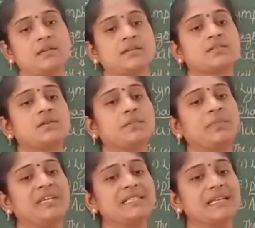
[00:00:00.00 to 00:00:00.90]
So
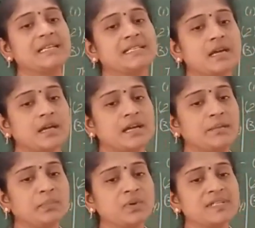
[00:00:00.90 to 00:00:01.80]
B cells are
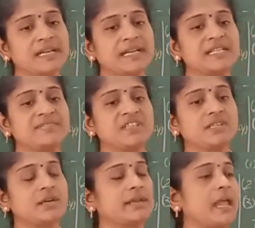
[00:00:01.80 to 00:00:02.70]
lymphocytes which
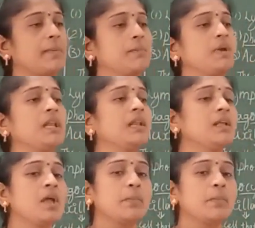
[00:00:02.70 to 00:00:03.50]
are capable